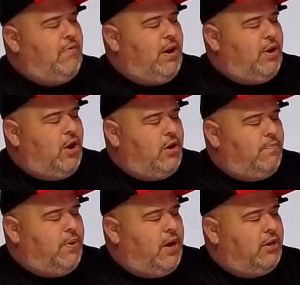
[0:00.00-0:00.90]
right around
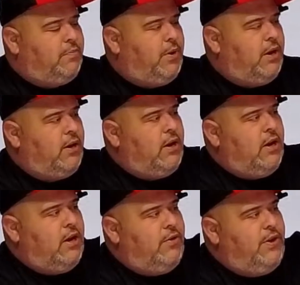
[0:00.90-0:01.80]
$100,
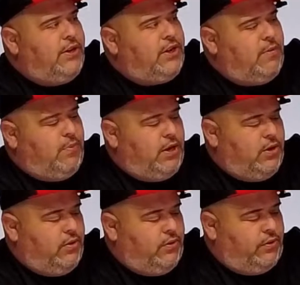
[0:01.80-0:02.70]
but this can
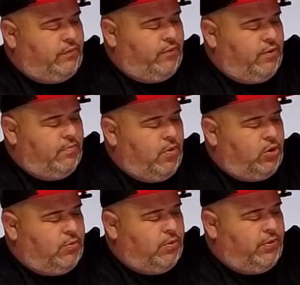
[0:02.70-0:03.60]
be used for
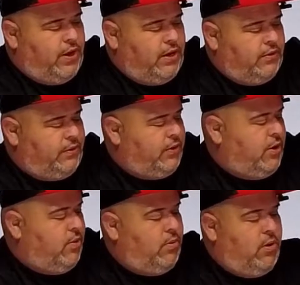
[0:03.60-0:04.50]
multiple things.
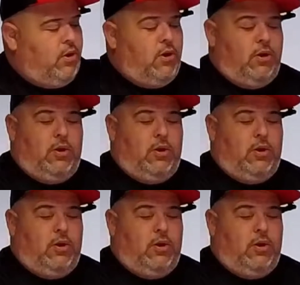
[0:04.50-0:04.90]
So